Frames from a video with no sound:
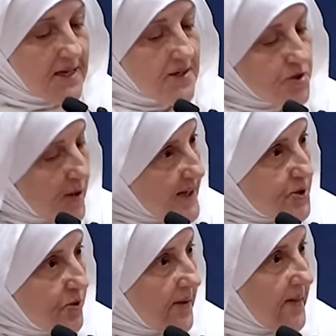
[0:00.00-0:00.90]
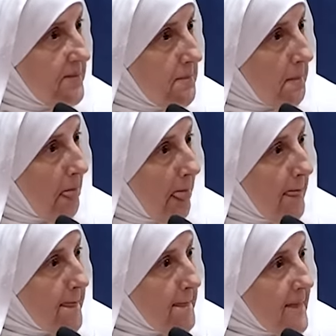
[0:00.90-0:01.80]
So I told them,
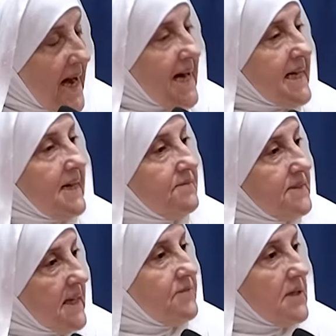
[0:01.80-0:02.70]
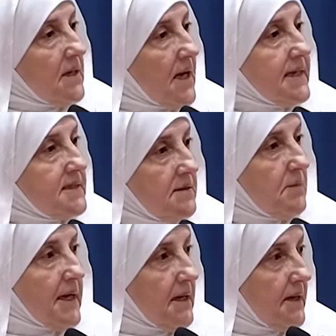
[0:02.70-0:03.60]
I have never lied in
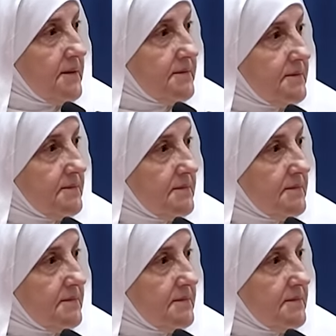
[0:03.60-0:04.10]
my life.